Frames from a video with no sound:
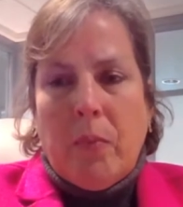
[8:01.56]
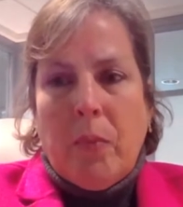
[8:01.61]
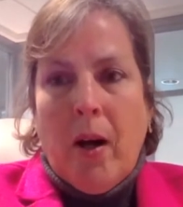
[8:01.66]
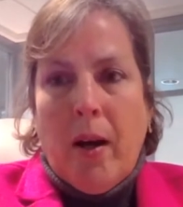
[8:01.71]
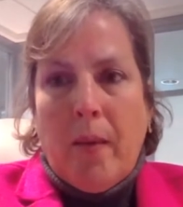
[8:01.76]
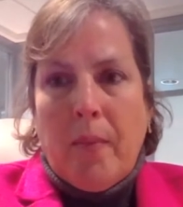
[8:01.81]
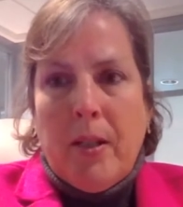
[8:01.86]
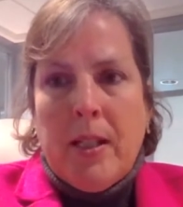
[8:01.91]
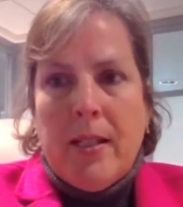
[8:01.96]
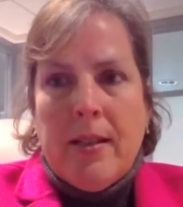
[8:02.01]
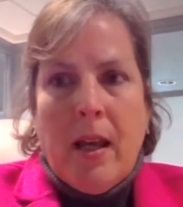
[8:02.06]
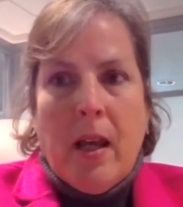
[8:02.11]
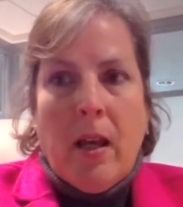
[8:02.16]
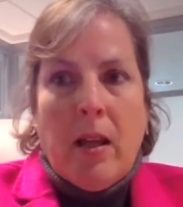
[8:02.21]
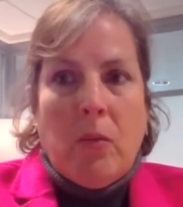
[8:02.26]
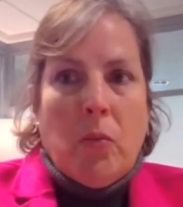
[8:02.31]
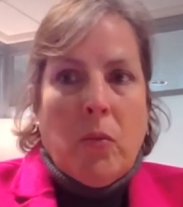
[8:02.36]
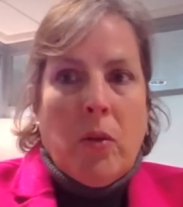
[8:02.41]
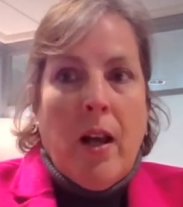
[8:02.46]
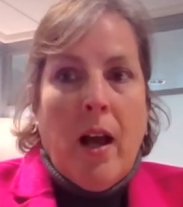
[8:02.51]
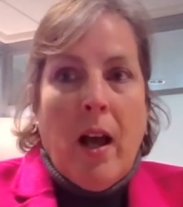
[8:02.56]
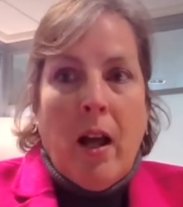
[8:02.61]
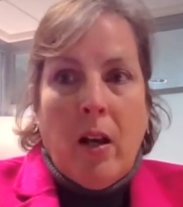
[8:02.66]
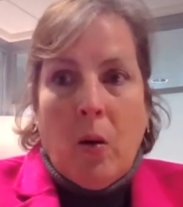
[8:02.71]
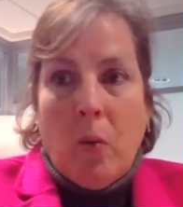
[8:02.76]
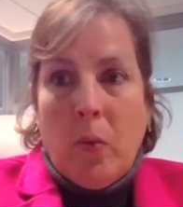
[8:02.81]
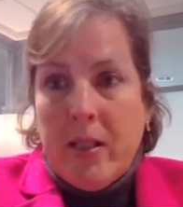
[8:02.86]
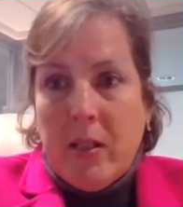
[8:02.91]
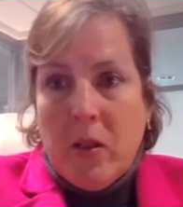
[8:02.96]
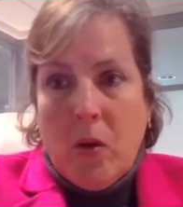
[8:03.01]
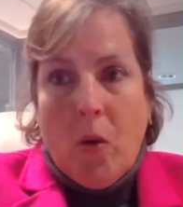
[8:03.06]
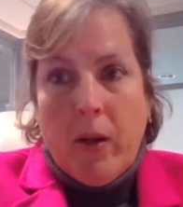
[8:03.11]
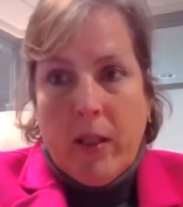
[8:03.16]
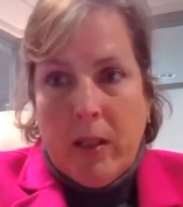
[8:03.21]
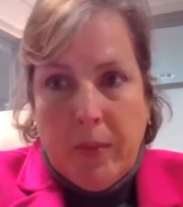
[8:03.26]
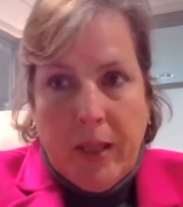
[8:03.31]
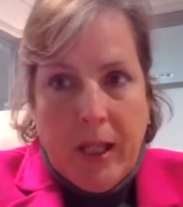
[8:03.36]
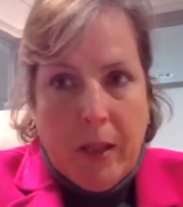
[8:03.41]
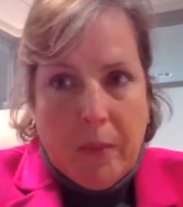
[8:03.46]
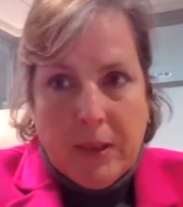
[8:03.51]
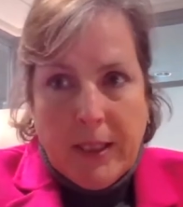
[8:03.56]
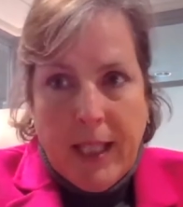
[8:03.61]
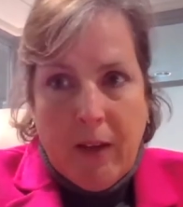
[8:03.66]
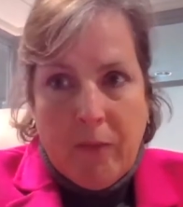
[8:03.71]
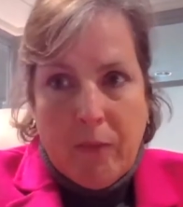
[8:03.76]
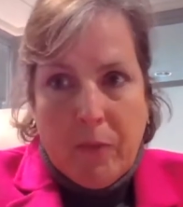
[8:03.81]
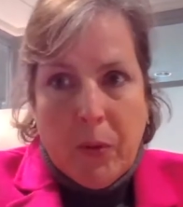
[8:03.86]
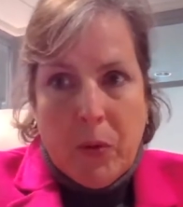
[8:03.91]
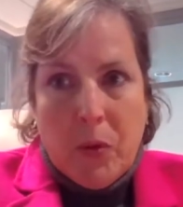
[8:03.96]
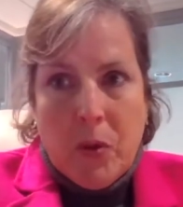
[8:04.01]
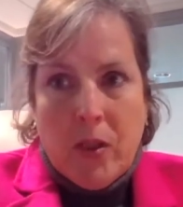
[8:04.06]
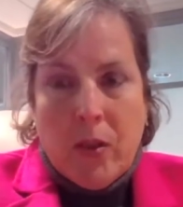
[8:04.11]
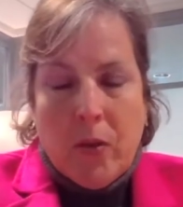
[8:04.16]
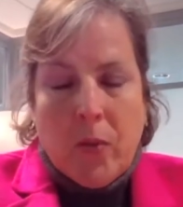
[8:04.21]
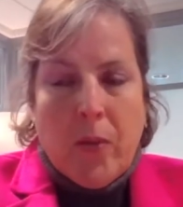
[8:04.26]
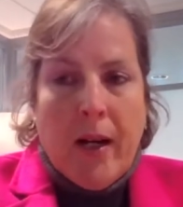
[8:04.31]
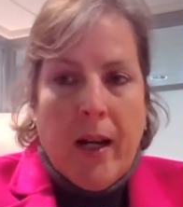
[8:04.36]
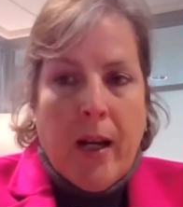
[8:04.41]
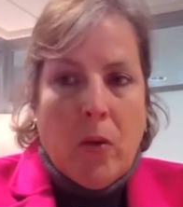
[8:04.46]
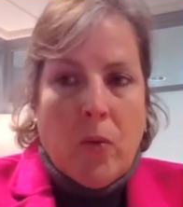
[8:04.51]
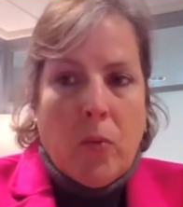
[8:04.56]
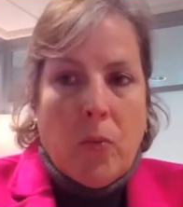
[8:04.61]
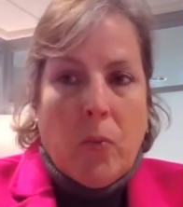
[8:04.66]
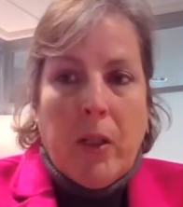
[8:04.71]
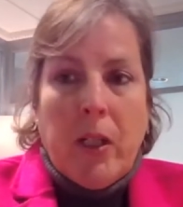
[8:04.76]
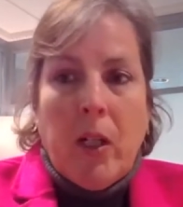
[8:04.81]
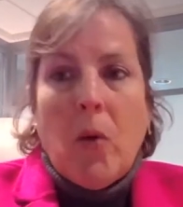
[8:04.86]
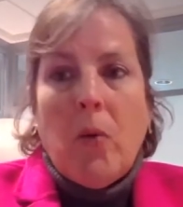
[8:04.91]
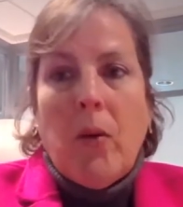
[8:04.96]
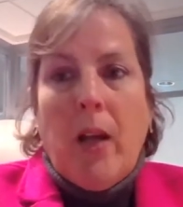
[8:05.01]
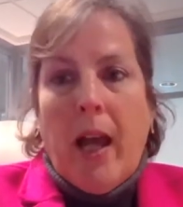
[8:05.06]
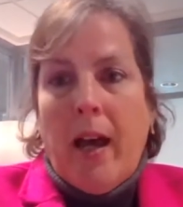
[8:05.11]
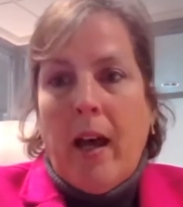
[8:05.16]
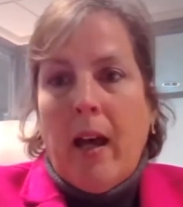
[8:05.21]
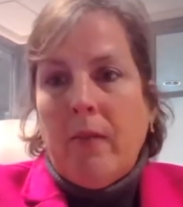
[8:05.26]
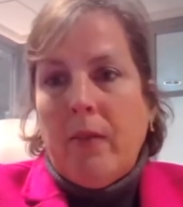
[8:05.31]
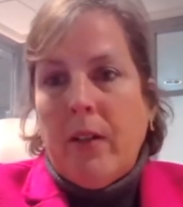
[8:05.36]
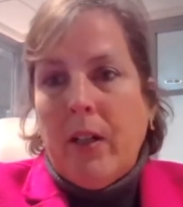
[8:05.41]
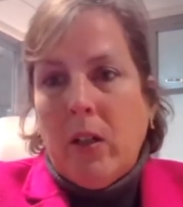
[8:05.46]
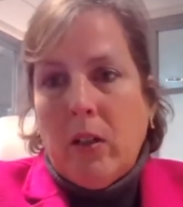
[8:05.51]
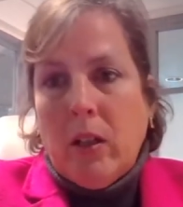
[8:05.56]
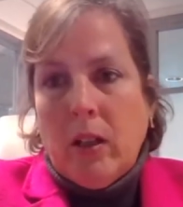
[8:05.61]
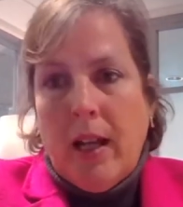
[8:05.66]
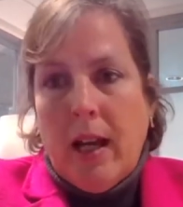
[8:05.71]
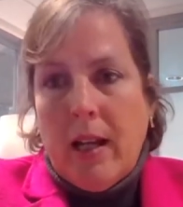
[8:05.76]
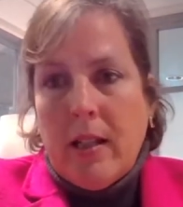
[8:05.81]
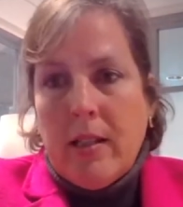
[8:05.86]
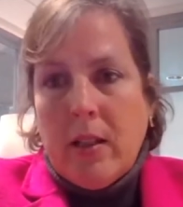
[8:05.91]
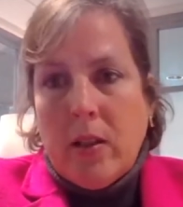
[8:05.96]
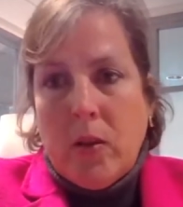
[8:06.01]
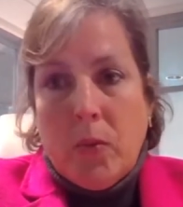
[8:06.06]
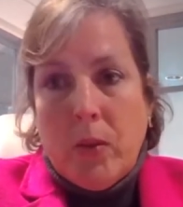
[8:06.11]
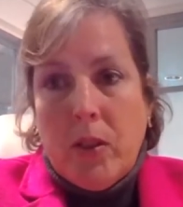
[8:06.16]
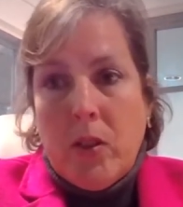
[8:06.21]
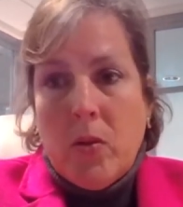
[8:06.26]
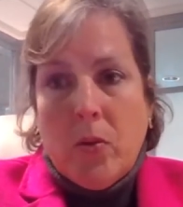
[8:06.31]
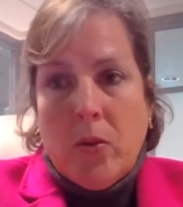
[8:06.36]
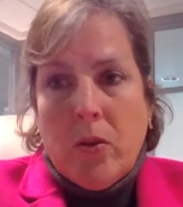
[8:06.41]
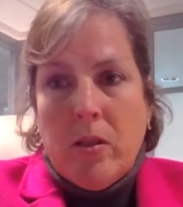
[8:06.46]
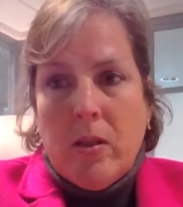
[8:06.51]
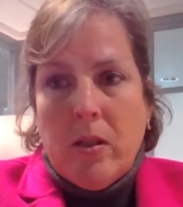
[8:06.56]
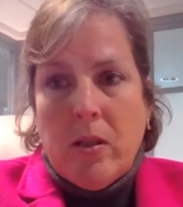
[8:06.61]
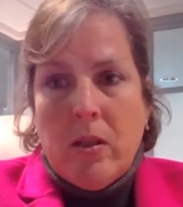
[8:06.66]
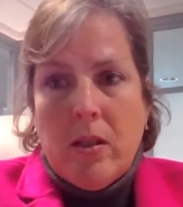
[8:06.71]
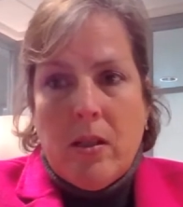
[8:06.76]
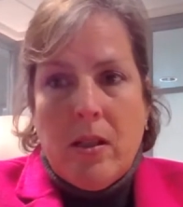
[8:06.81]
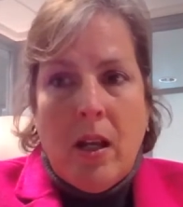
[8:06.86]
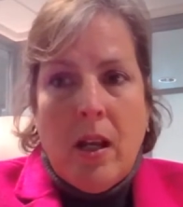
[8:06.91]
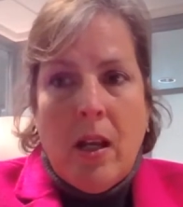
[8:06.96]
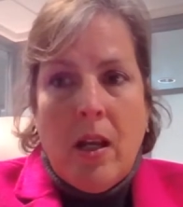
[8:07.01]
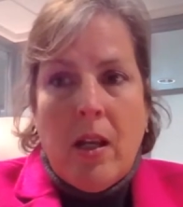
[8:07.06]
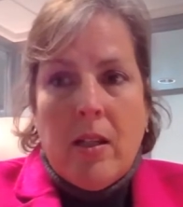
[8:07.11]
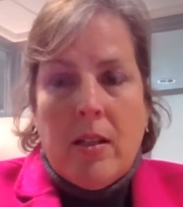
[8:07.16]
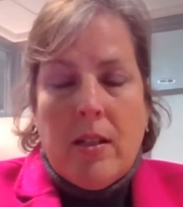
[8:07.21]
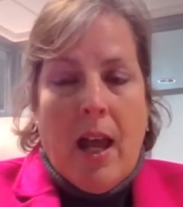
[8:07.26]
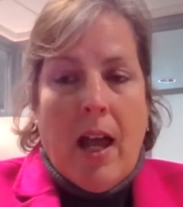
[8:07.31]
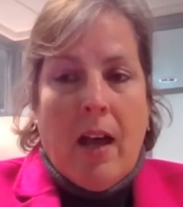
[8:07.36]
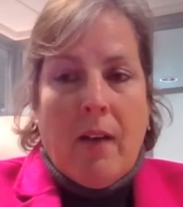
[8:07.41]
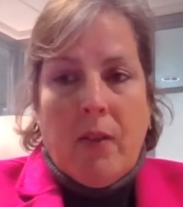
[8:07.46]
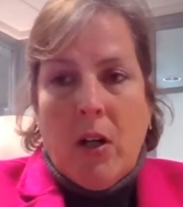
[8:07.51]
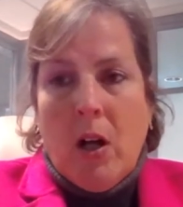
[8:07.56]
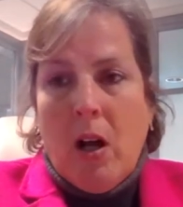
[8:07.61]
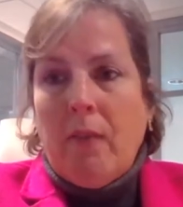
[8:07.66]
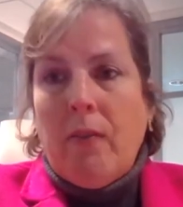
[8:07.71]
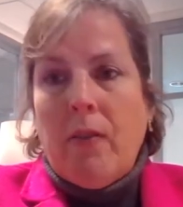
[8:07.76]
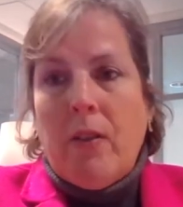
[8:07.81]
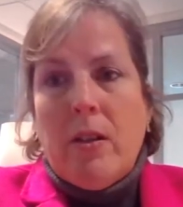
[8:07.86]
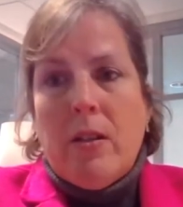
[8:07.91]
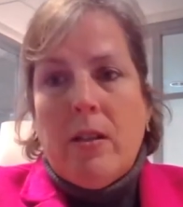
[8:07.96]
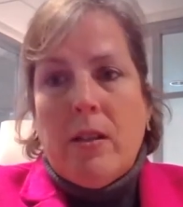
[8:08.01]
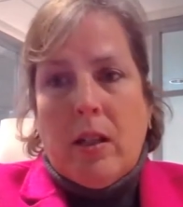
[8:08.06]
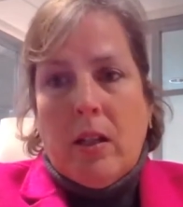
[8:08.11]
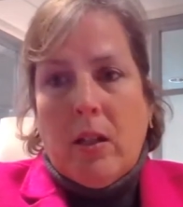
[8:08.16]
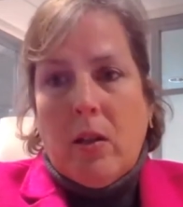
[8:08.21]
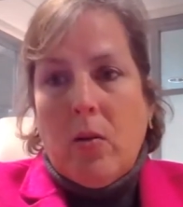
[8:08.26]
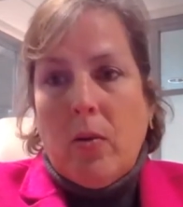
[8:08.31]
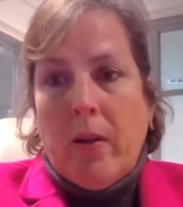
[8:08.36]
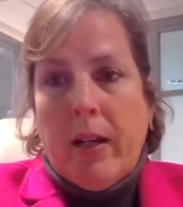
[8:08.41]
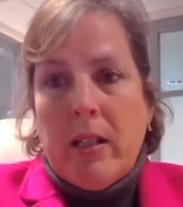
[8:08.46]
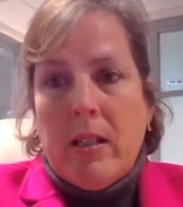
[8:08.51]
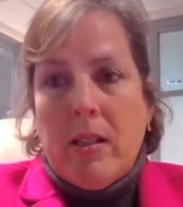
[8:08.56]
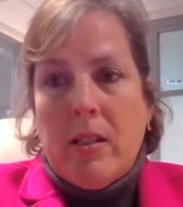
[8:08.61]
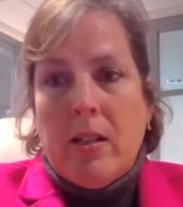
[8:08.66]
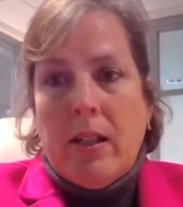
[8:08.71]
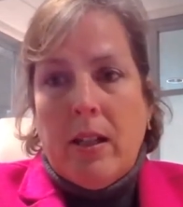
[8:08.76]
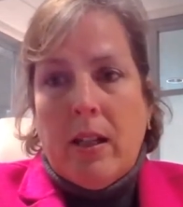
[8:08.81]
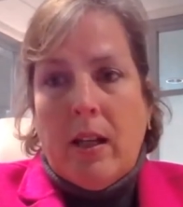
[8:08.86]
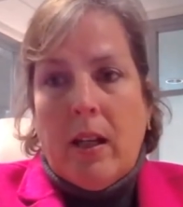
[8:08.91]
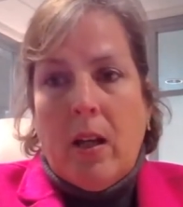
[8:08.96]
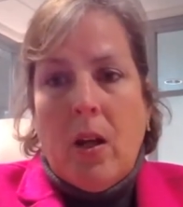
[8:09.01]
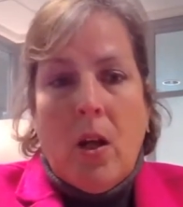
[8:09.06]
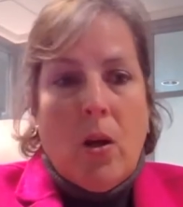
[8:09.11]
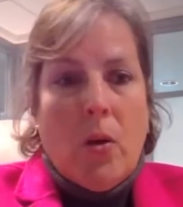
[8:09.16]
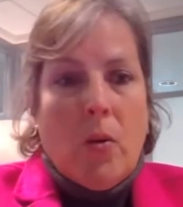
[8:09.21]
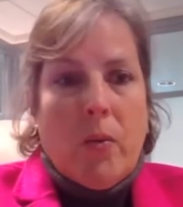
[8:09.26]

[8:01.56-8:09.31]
the premise that we're not always going to be able to have boots in the ground. We don't have here in Alaska the resources to have an office in Kuwait City.